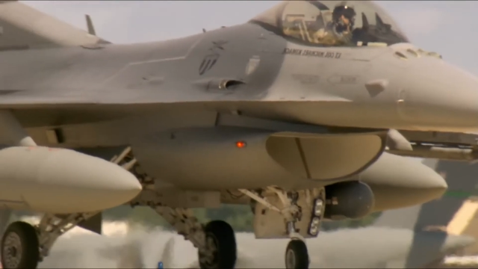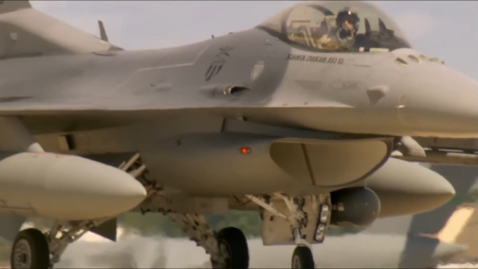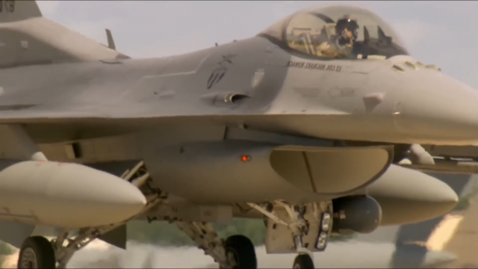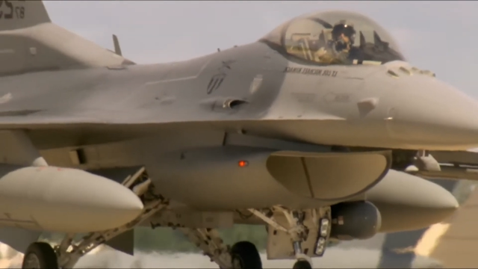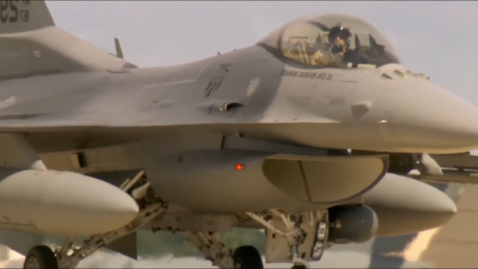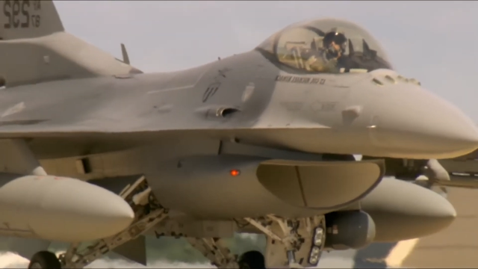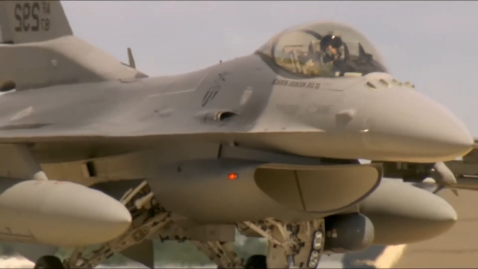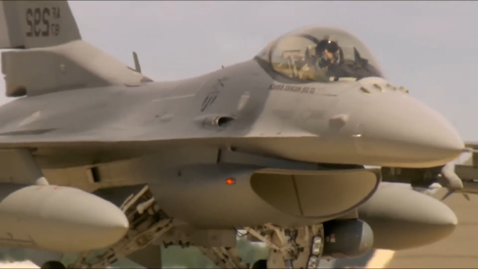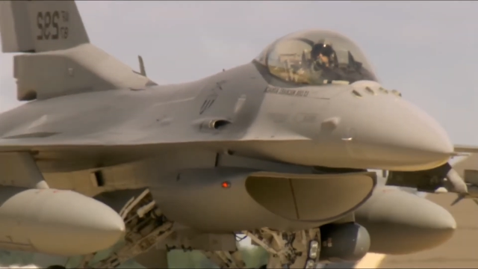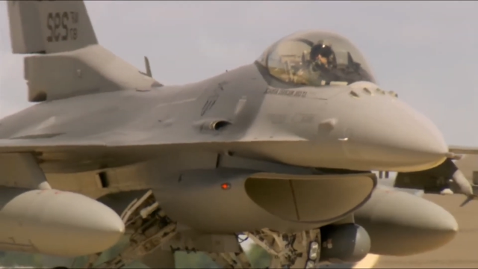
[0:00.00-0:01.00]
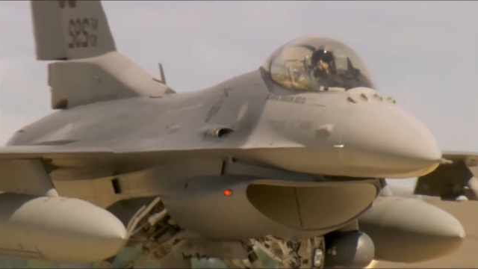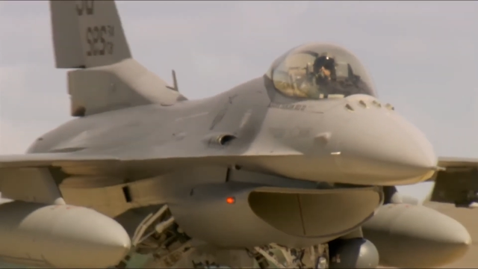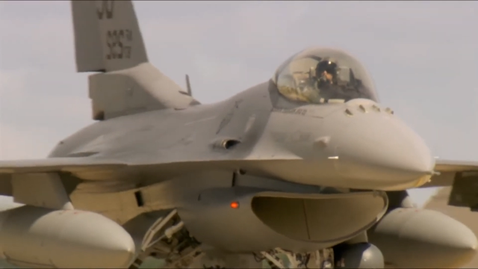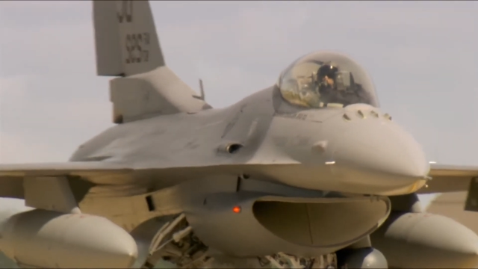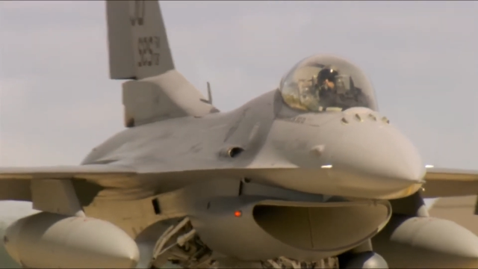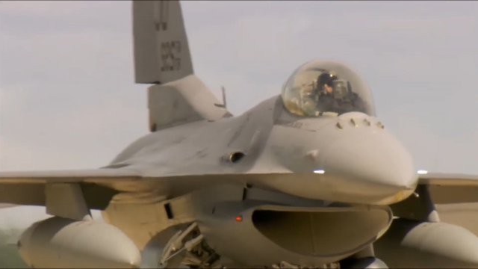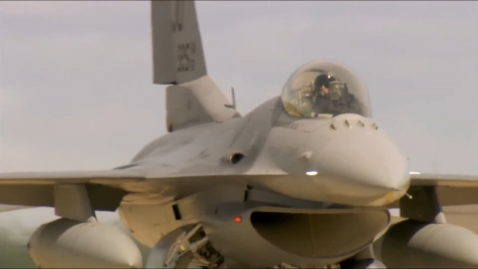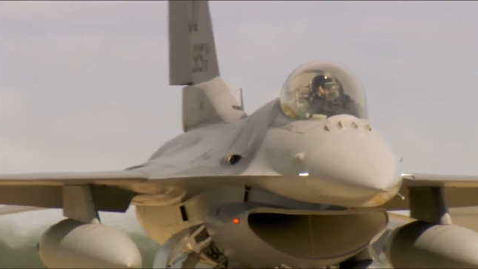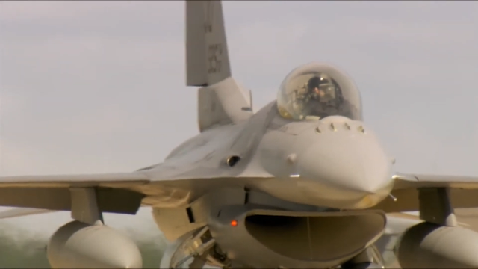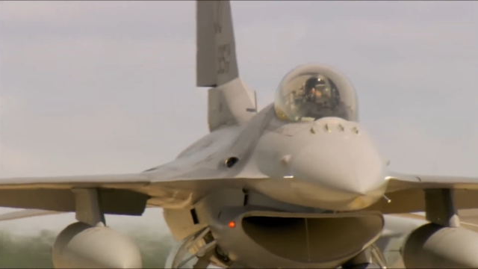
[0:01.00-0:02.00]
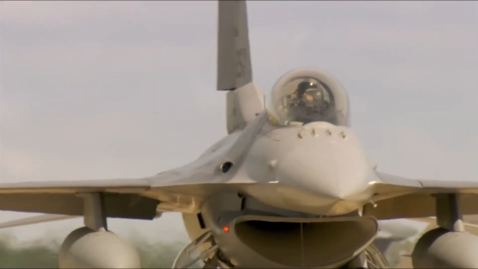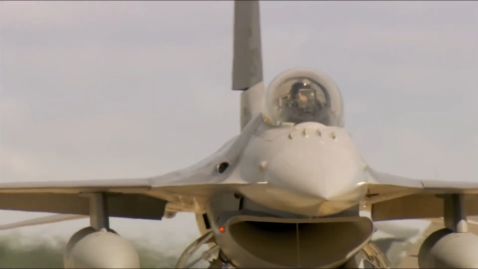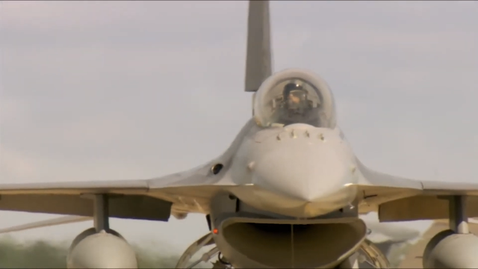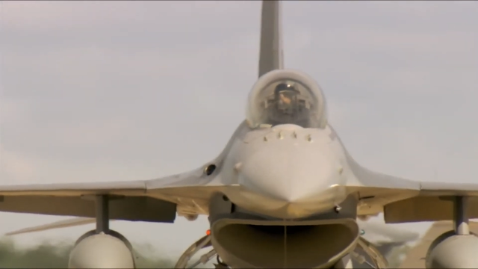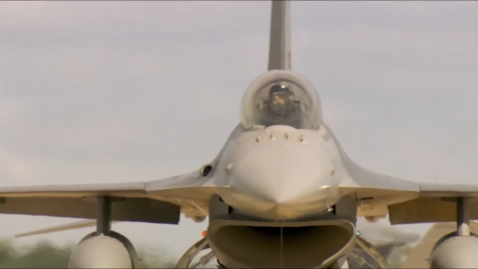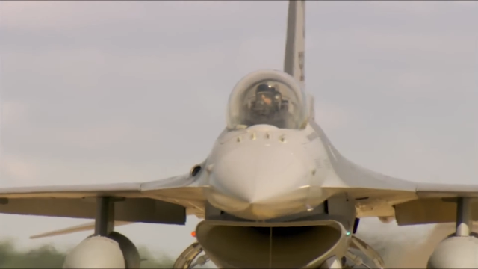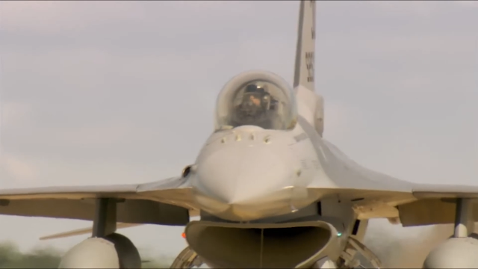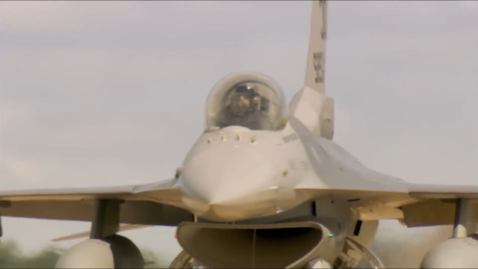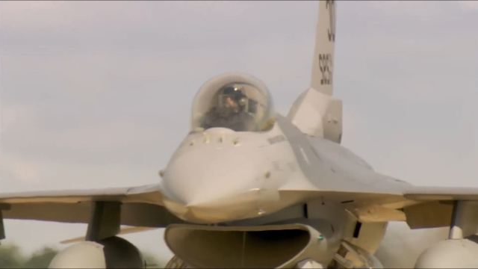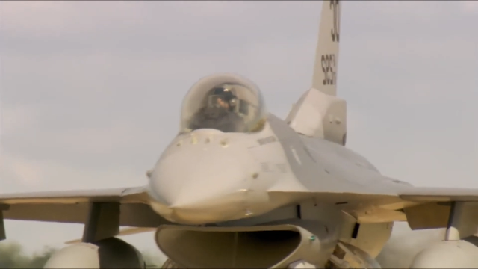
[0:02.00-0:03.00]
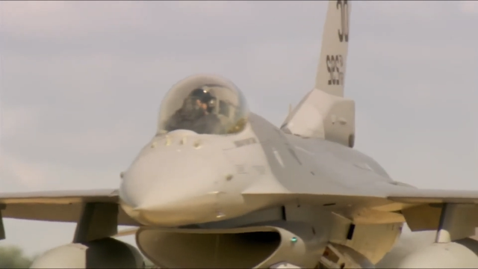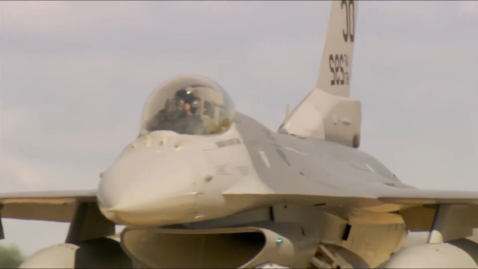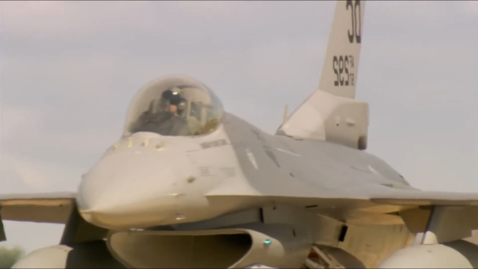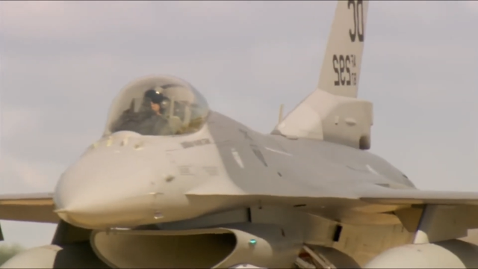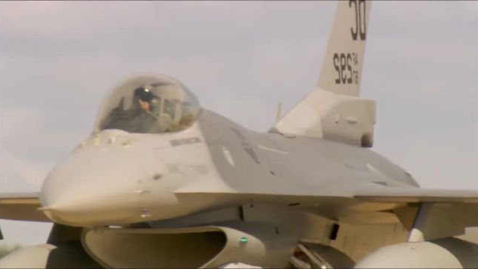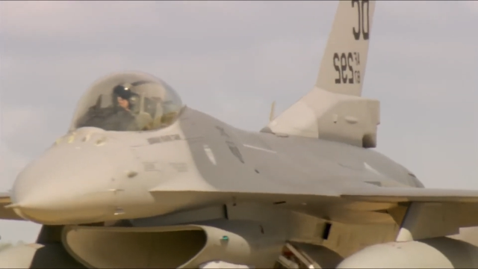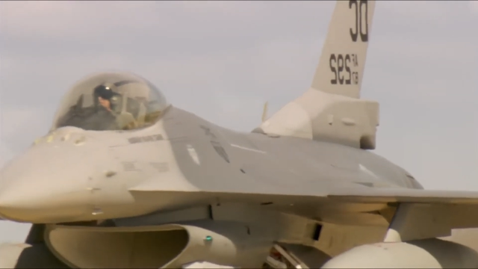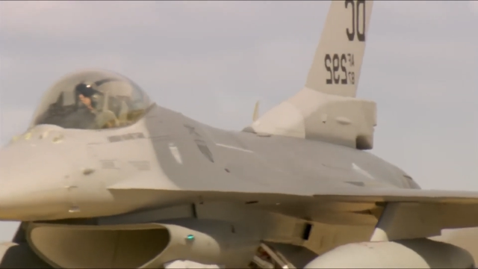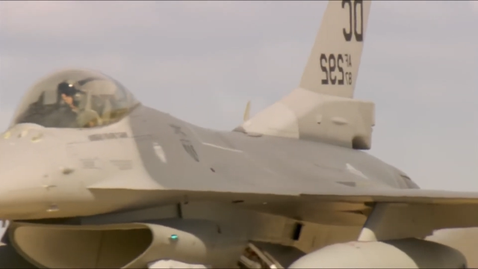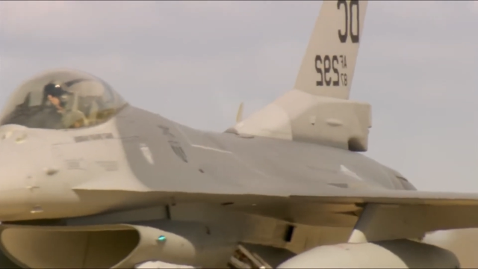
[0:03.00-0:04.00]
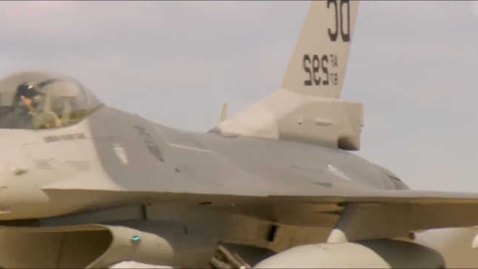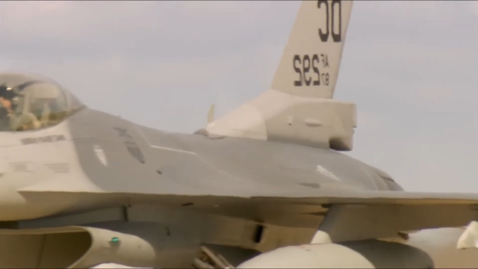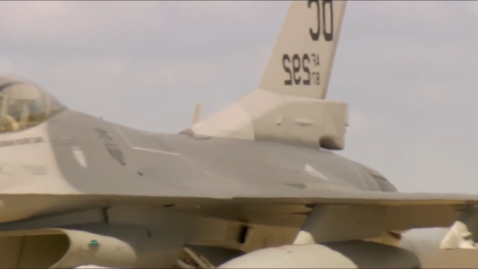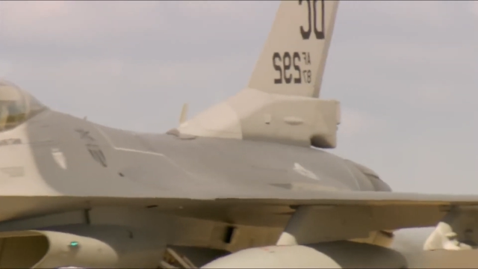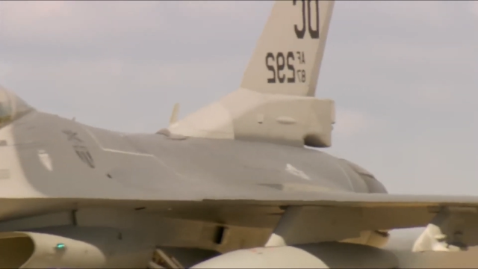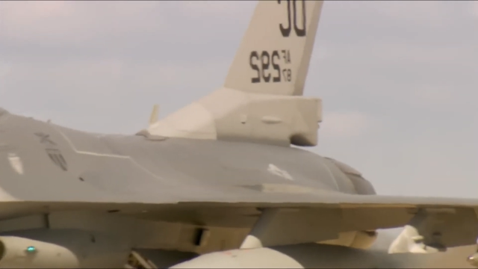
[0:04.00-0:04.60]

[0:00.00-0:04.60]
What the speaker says: [unreadable: no face in view]